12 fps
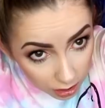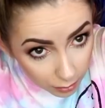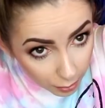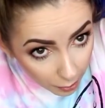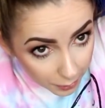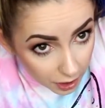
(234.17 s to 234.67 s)
You're
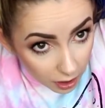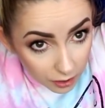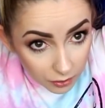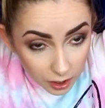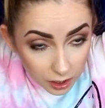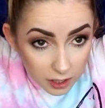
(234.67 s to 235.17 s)
probably not
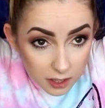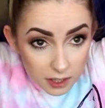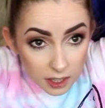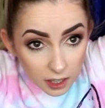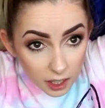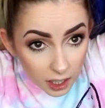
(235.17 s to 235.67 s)
even gonna see
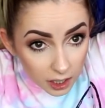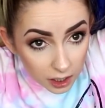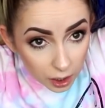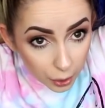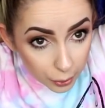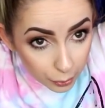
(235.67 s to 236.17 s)
it
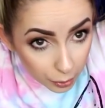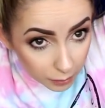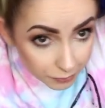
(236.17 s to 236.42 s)
anywho.